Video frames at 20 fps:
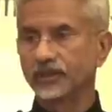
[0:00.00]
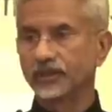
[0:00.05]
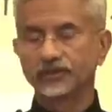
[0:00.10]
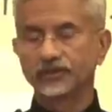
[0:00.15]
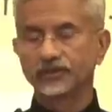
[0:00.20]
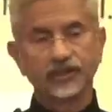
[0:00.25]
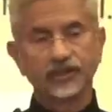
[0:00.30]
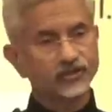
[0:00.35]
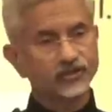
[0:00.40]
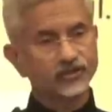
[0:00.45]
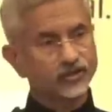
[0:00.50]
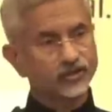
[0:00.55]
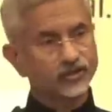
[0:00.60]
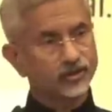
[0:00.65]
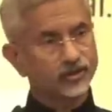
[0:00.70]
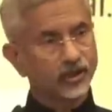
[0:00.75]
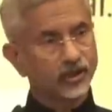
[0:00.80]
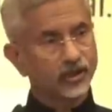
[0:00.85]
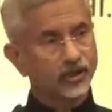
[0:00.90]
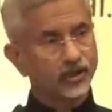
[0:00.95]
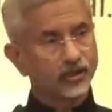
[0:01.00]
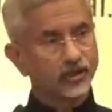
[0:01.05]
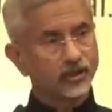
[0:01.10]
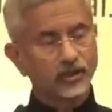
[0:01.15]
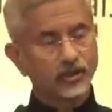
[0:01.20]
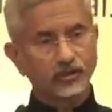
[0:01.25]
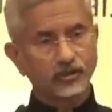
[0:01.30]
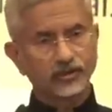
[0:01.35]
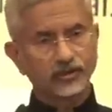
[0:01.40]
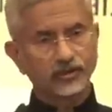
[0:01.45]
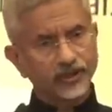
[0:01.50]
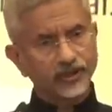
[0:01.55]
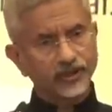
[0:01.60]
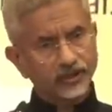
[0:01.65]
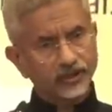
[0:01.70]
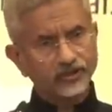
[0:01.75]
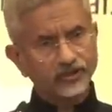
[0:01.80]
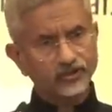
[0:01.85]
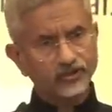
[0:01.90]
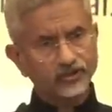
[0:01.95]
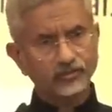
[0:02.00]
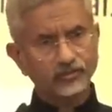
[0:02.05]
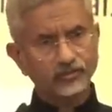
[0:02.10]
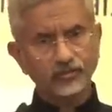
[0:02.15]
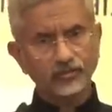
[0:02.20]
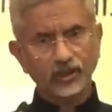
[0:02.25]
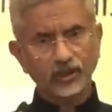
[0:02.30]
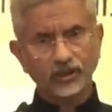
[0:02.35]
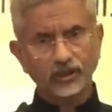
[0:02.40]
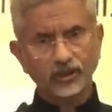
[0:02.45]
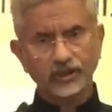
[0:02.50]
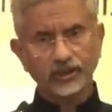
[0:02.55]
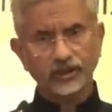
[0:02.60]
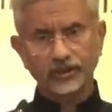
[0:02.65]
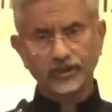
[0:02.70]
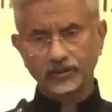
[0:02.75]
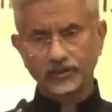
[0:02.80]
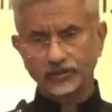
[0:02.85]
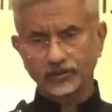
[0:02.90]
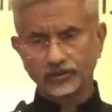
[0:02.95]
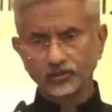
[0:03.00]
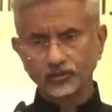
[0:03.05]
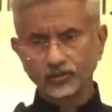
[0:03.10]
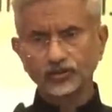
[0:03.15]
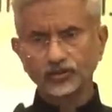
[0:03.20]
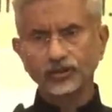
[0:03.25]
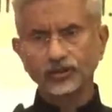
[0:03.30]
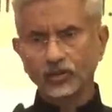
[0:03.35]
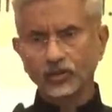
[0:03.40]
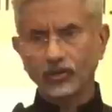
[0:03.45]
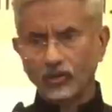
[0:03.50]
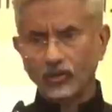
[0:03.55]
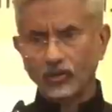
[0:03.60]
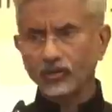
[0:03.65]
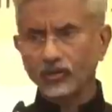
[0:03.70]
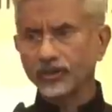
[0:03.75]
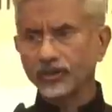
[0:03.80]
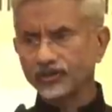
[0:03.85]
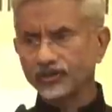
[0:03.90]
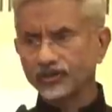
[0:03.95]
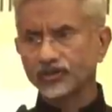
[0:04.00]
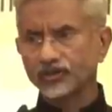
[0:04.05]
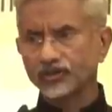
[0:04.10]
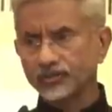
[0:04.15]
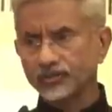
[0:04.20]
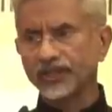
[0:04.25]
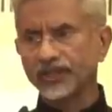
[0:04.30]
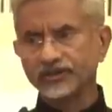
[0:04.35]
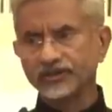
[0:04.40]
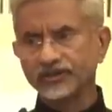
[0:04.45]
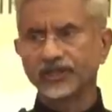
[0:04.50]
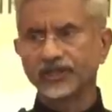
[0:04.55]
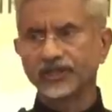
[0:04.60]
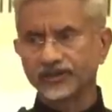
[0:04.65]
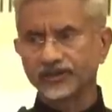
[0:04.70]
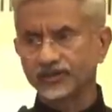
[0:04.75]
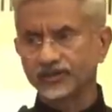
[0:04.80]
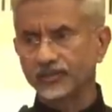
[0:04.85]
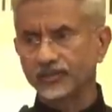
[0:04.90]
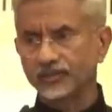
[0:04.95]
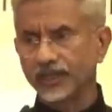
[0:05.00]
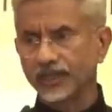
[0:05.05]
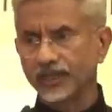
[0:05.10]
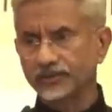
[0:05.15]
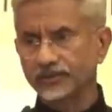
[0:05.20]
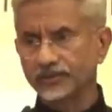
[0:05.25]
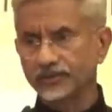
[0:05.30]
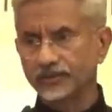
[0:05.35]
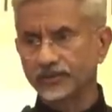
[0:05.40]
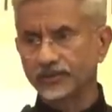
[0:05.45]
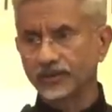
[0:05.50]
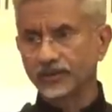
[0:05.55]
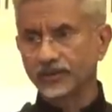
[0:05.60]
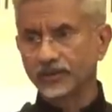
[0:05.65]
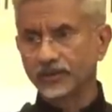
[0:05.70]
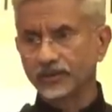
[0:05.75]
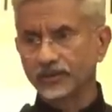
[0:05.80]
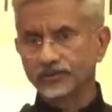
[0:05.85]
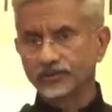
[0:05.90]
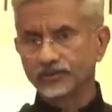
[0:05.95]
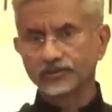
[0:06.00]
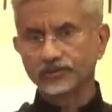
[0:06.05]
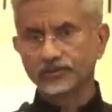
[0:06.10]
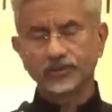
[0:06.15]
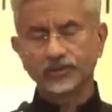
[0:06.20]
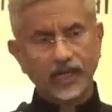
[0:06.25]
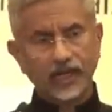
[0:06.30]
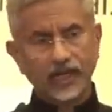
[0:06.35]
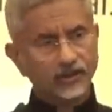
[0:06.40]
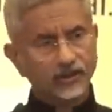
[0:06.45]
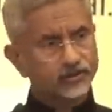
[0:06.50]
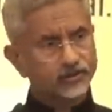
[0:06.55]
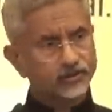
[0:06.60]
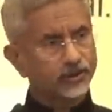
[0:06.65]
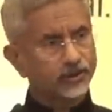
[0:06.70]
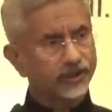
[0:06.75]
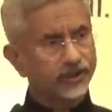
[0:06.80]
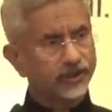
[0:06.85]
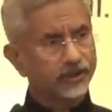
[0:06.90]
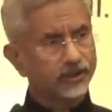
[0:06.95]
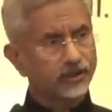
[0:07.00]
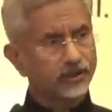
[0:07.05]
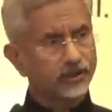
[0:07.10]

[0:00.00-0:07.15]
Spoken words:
His realism in using all instruments at his command to actually